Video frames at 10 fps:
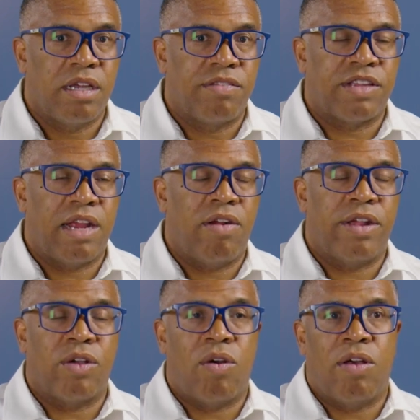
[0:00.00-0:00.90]
of
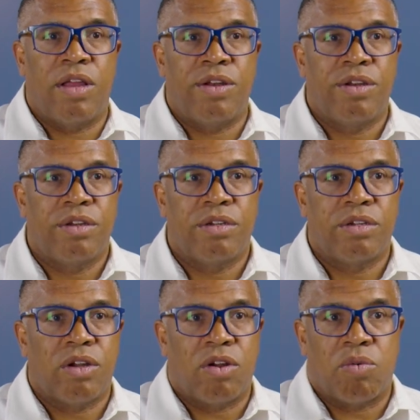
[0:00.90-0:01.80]
carrying on
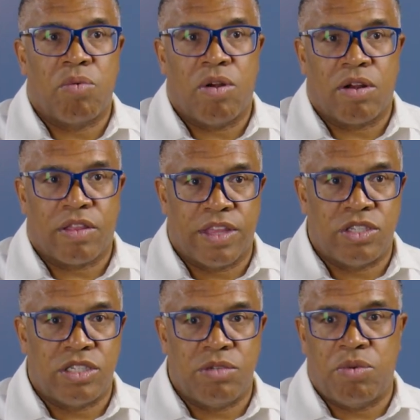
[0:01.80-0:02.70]
her work
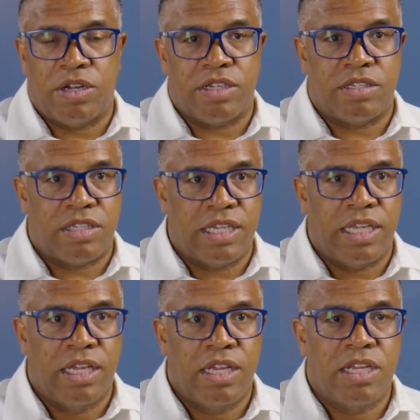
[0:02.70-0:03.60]
that she wanted to
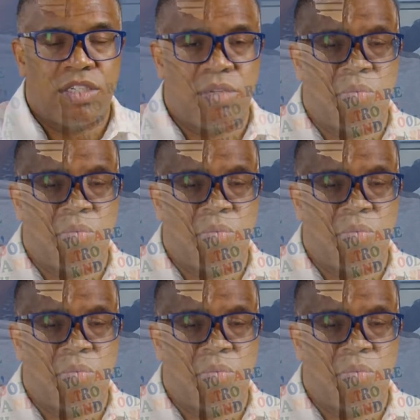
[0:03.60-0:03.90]
see. She